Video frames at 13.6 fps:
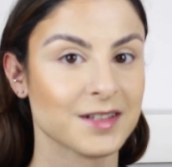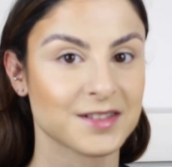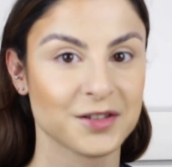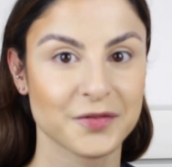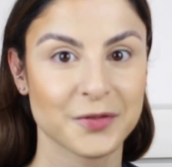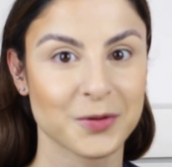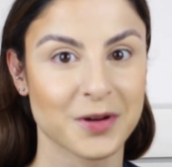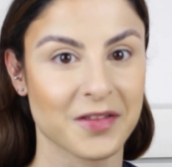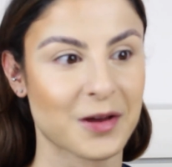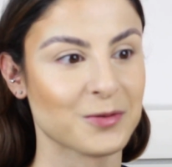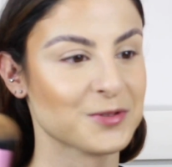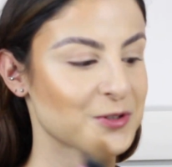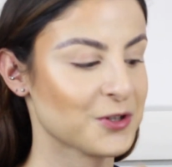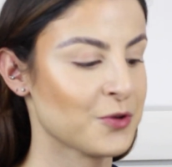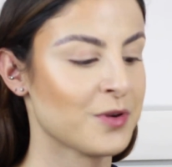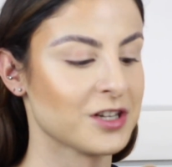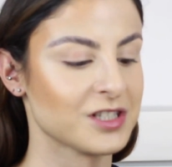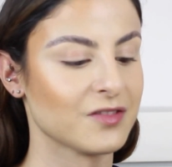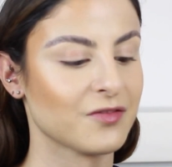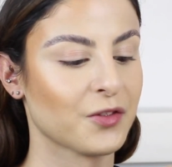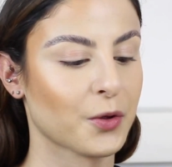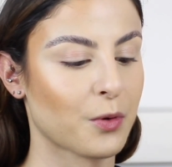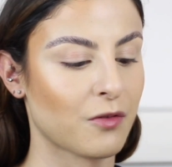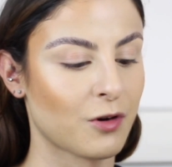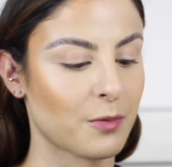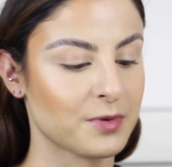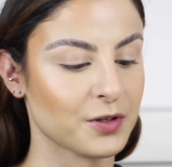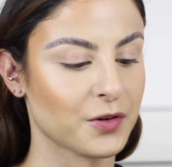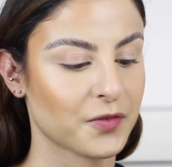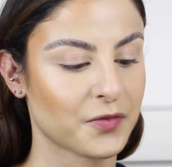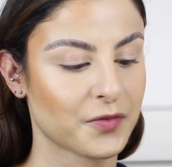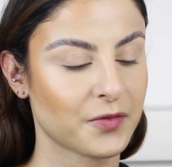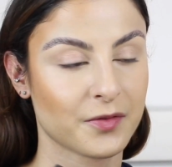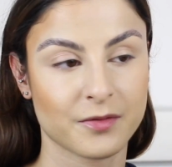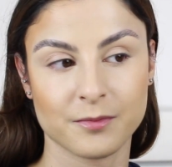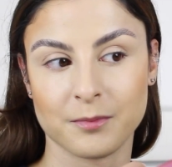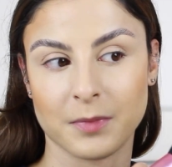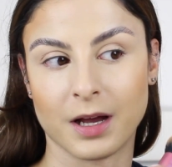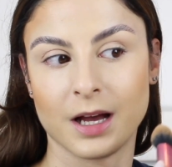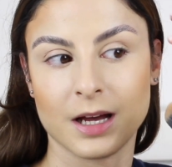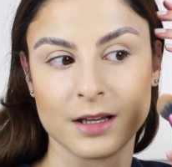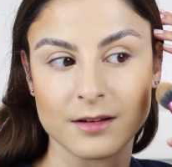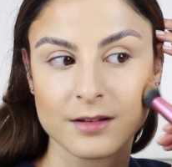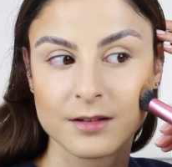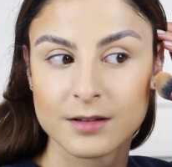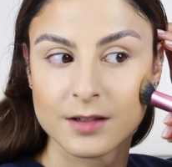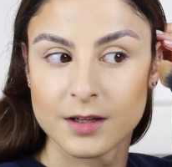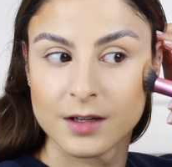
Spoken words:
I still feel like that was too much even though I rubbed it off my hand.